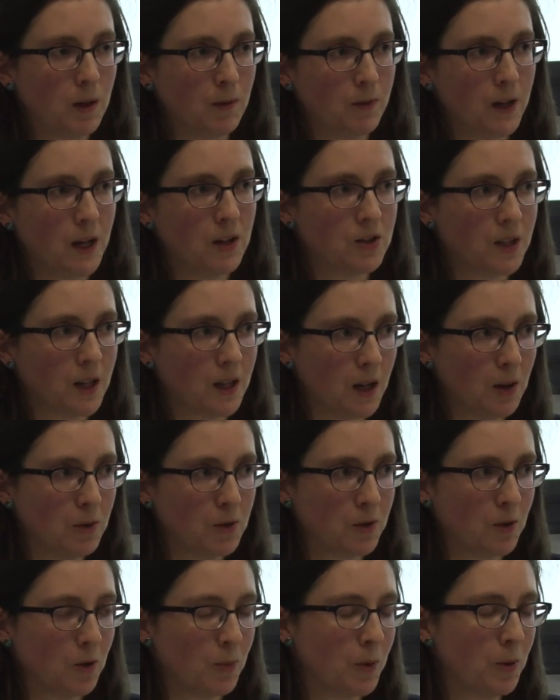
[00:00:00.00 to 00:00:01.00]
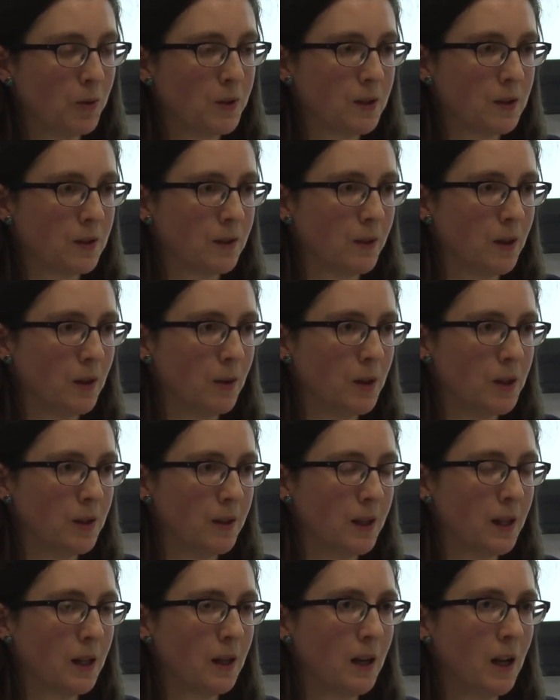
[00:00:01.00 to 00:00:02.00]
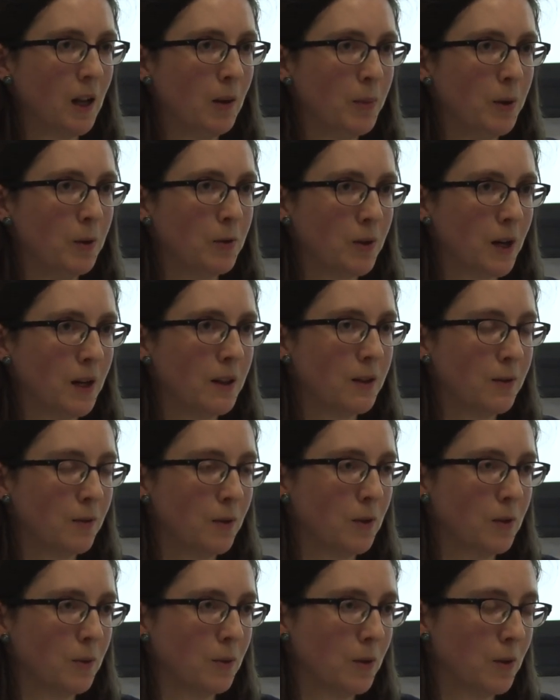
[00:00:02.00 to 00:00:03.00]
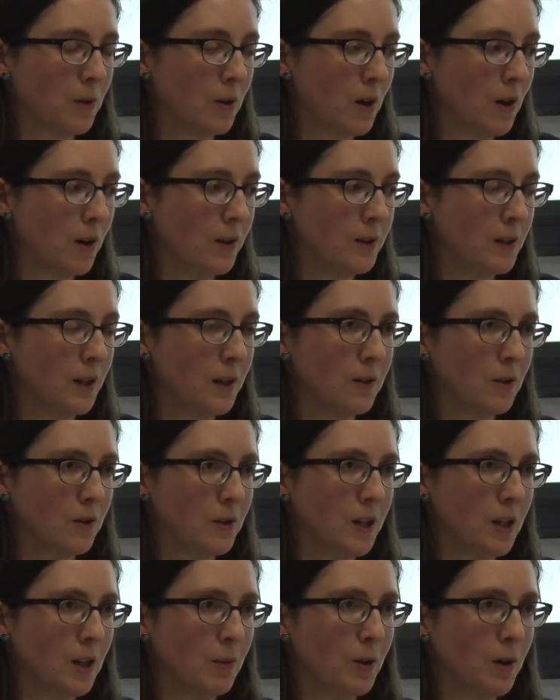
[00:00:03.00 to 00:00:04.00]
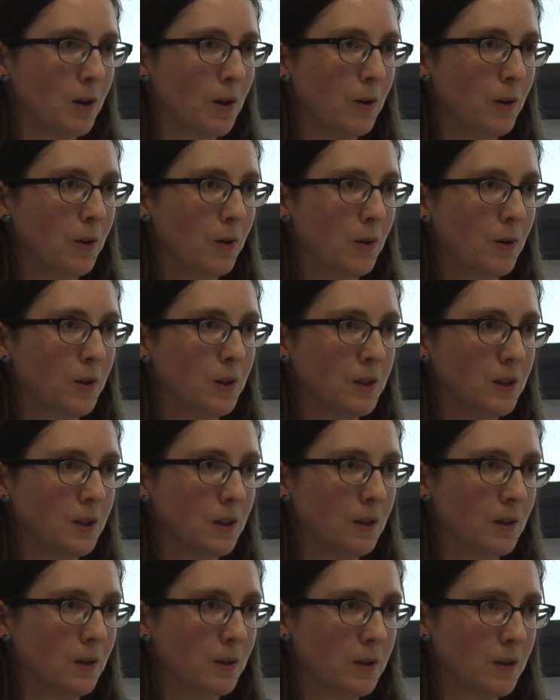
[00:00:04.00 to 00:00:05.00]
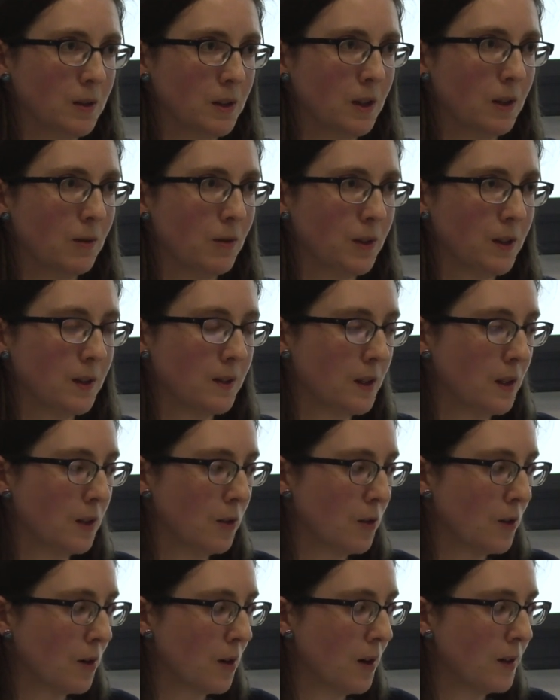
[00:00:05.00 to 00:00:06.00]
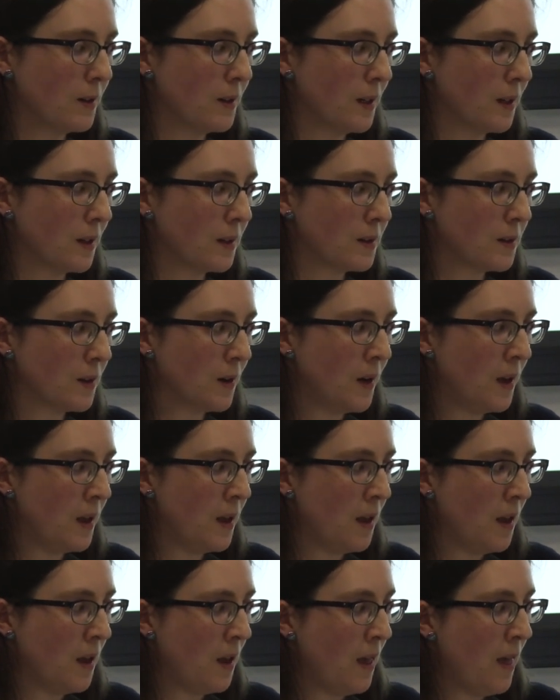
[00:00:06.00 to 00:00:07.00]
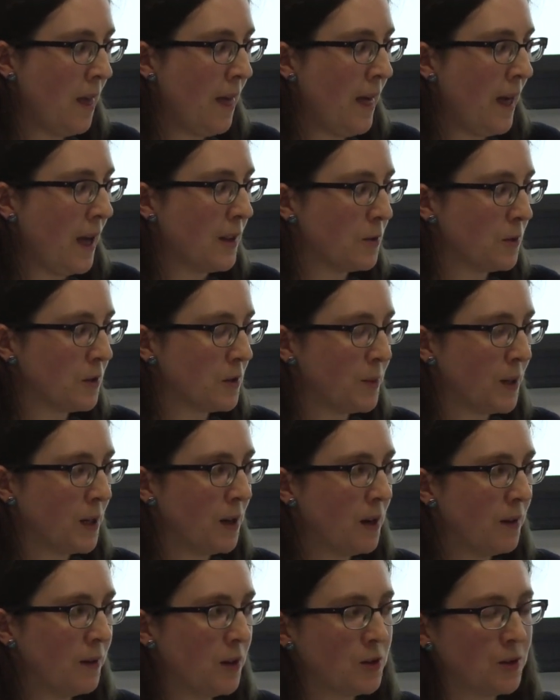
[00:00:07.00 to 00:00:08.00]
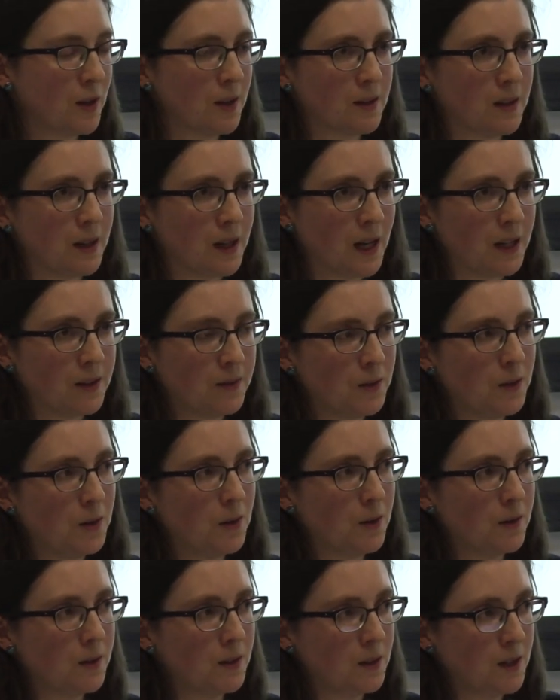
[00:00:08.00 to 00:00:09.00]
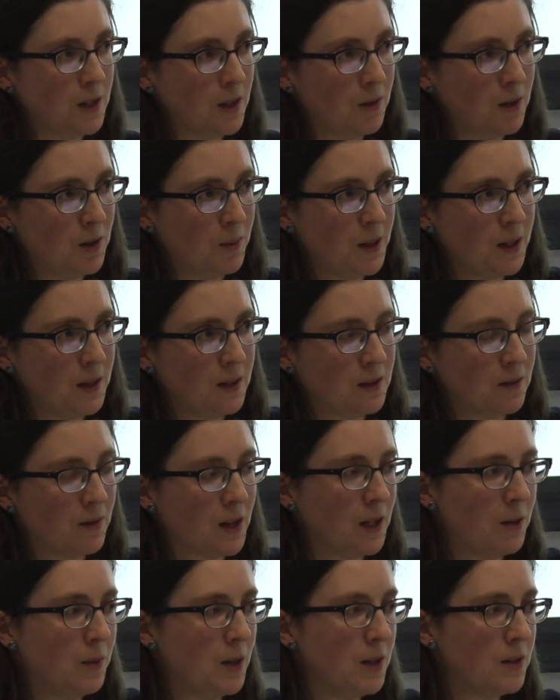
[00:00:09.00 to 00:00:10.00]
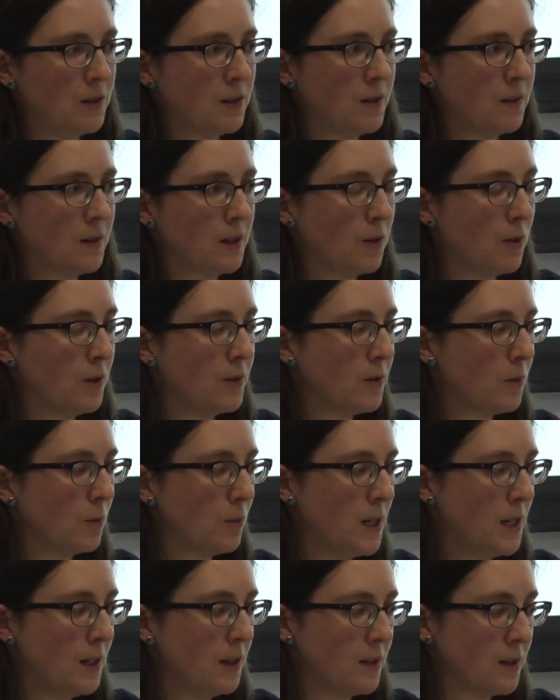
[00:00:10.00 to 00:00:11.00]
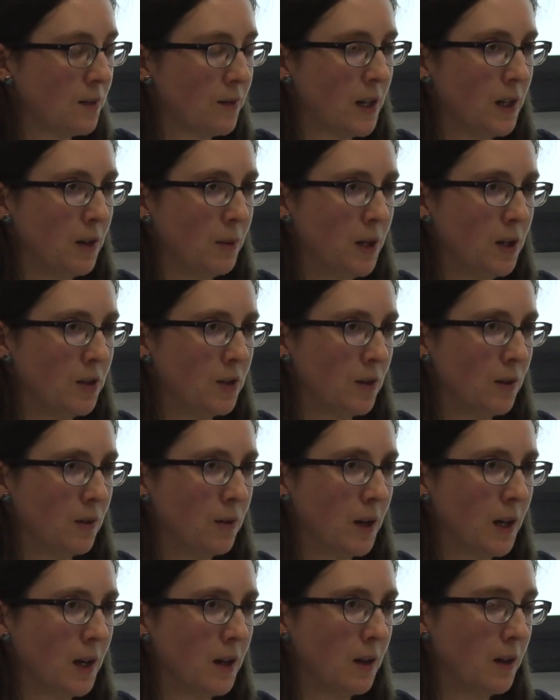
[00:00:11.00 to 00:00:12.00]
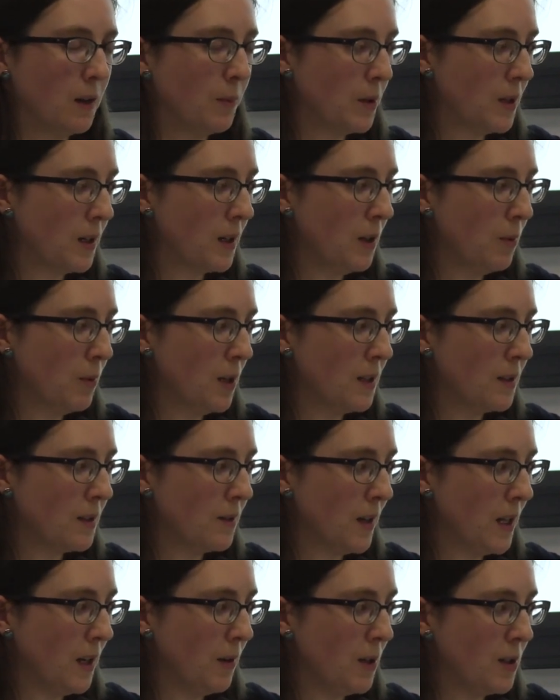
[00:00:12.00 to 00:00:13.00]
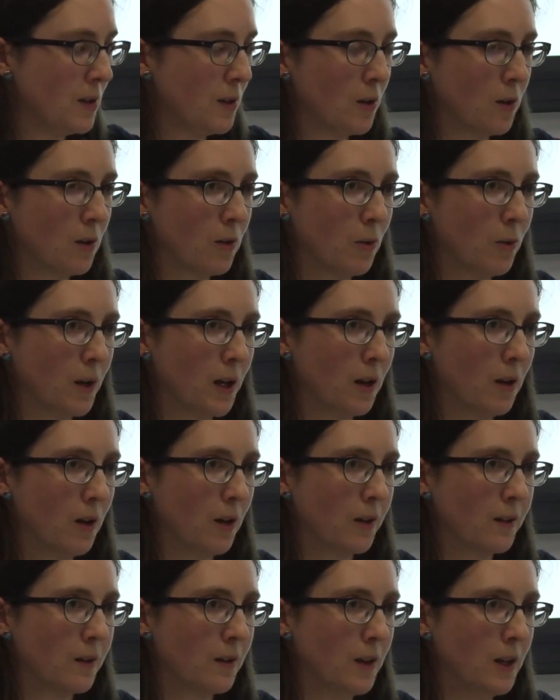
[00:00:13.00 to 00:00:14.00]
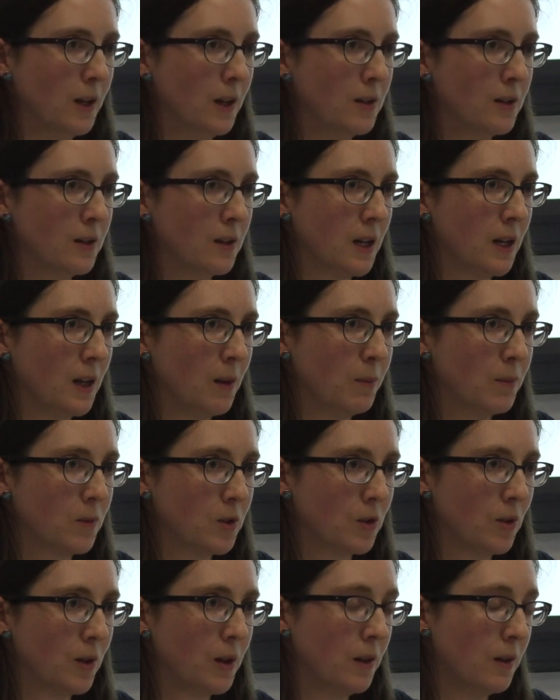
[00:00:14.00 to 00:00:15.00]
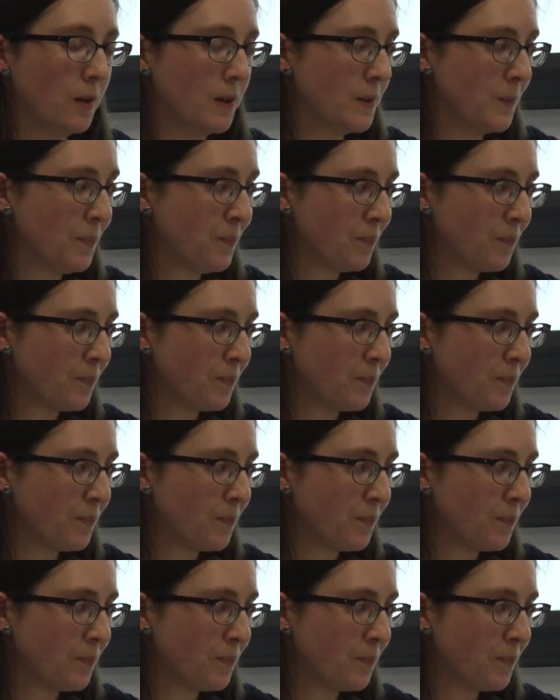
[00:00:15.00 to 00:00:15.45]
flesh that out through a process evaluation, then that'll help you transfer it to another context or think about how you're going to deliver this in another context. And so there's been a lot of interest in the last few years in theory-based evaluations and also realist evaluation, and particularly realist evaluation going alongside trials.